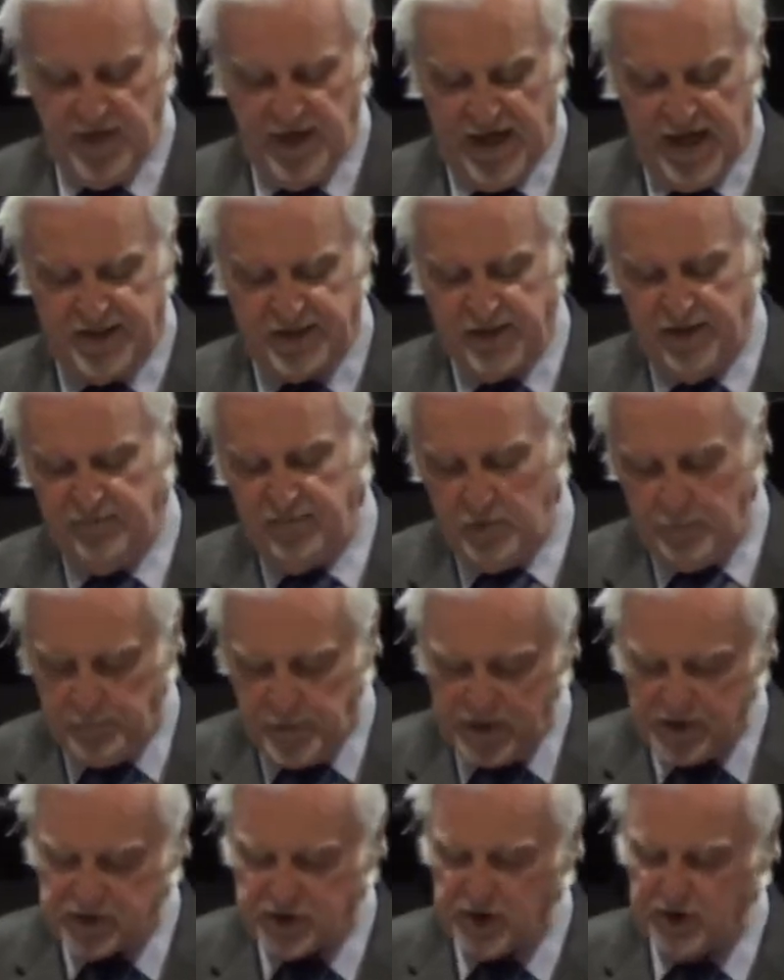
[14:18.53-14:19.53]
And to every
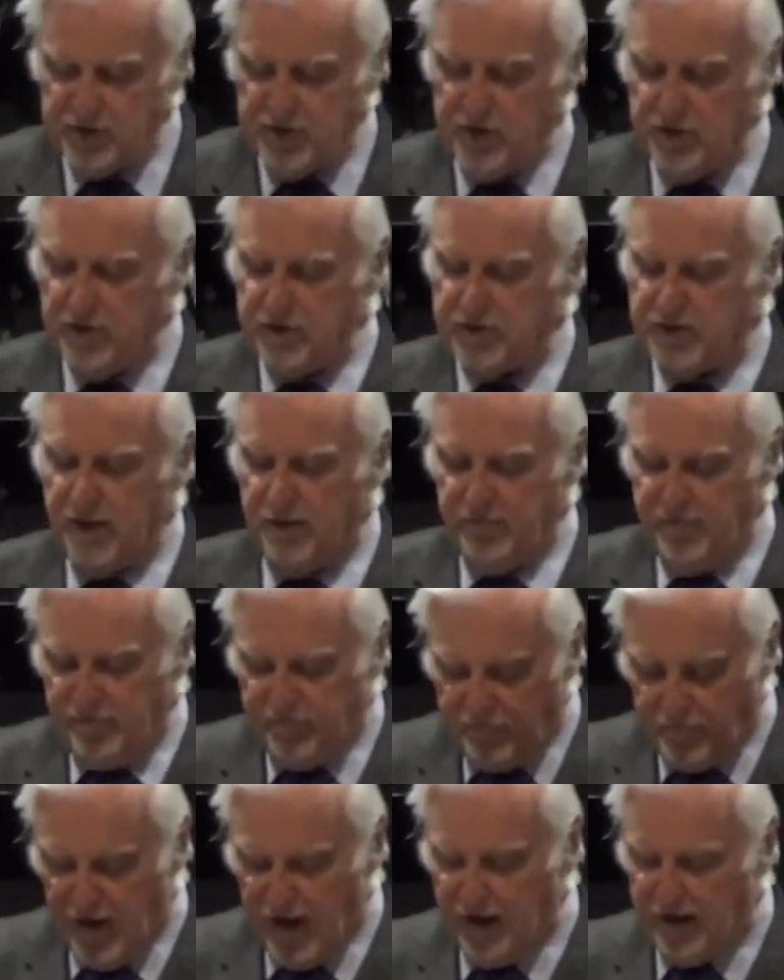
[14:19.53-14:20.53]
beast of the earth, to every
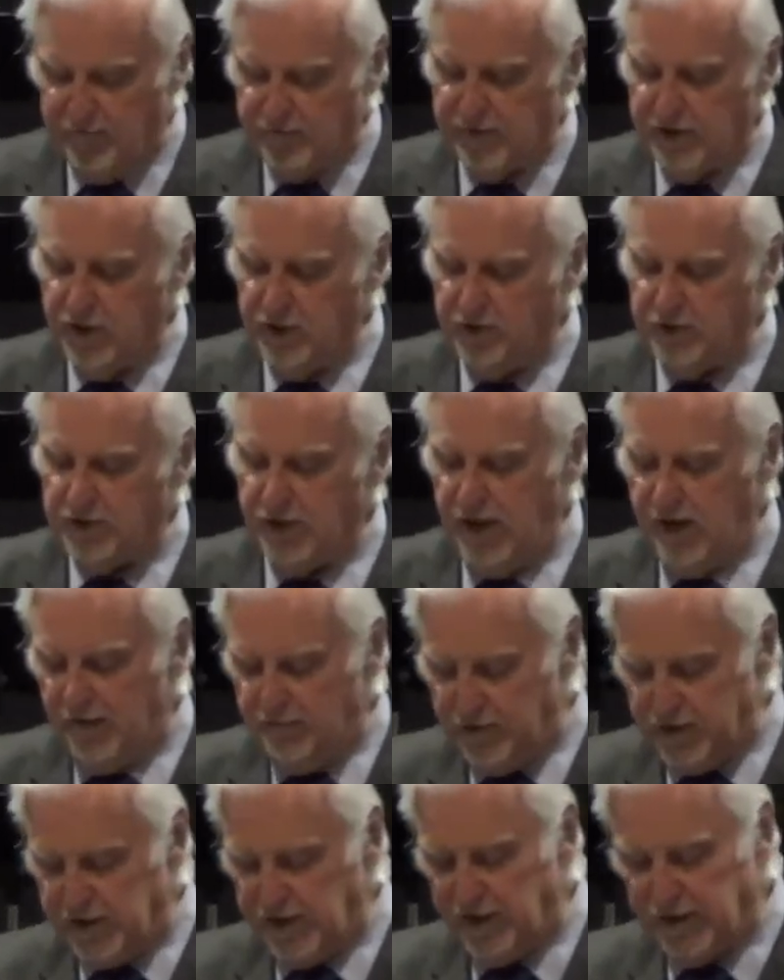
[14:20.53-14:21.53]
fowl of the air, and to
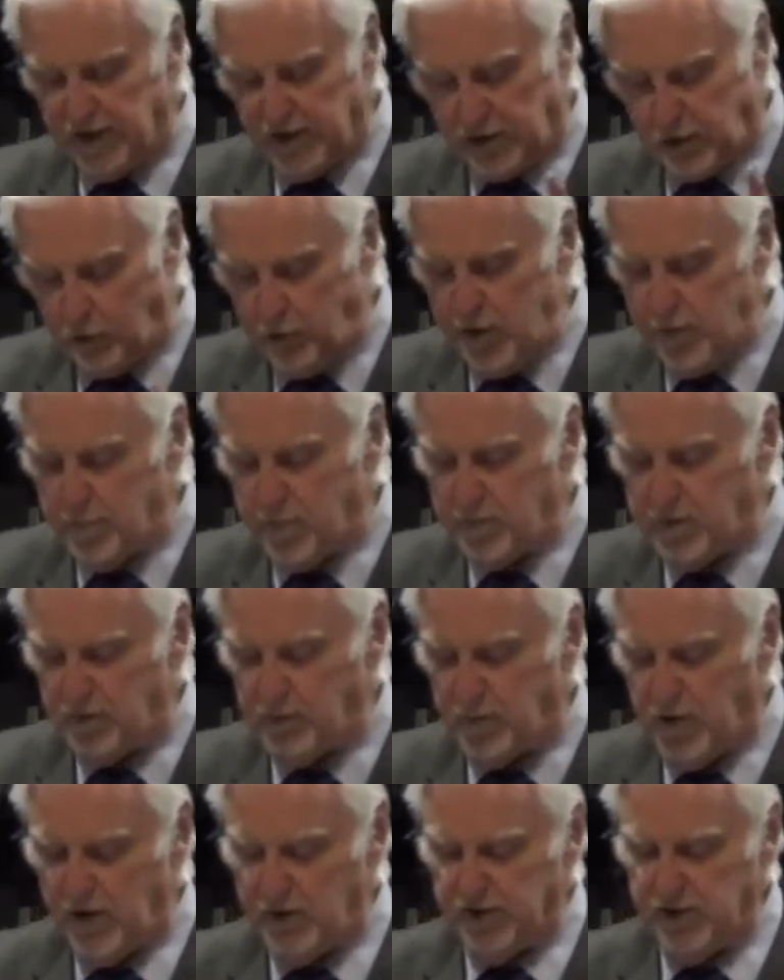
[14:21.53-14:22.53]
everything that creepeth
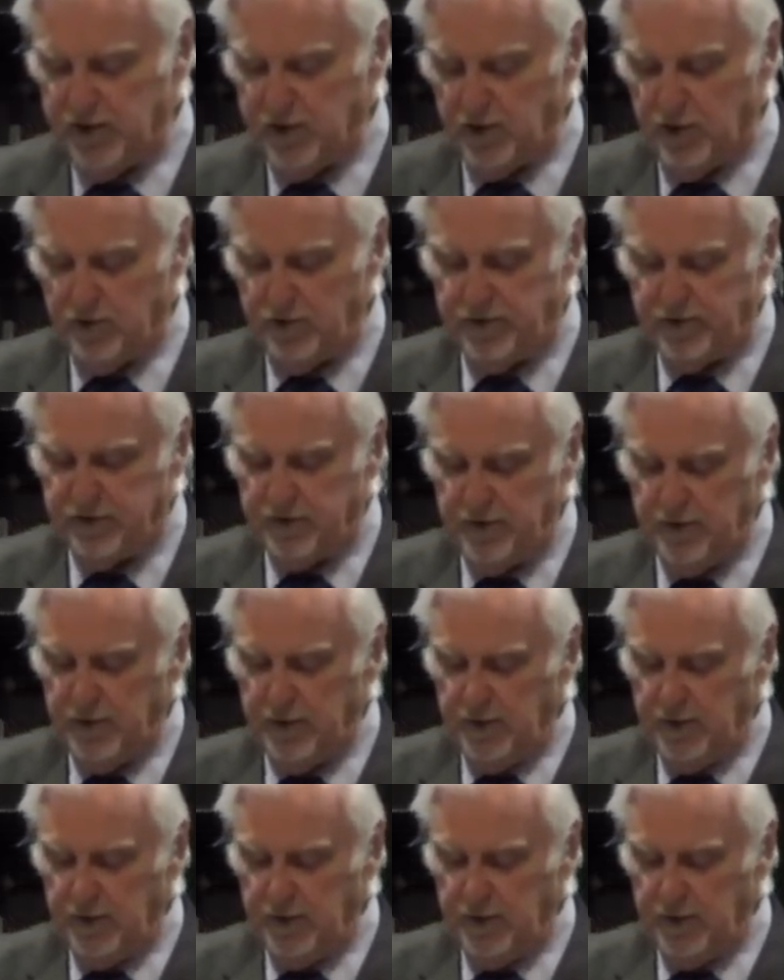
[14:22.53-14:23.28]
upon the earth.